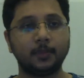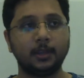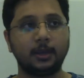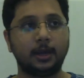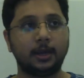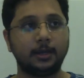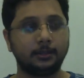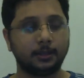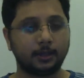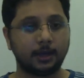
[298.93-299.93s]

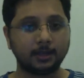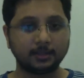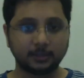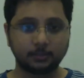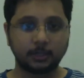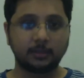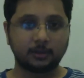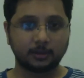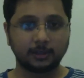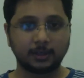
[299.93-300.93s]
And as an umbrella
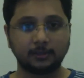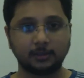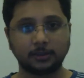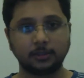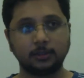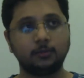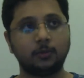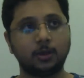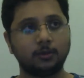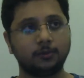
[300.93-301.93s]
organization,
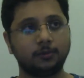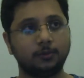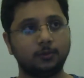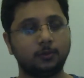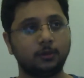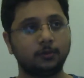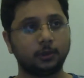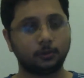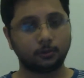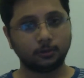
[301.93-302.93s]
one of
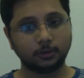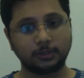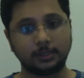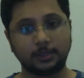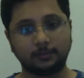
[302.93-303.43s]
the roles that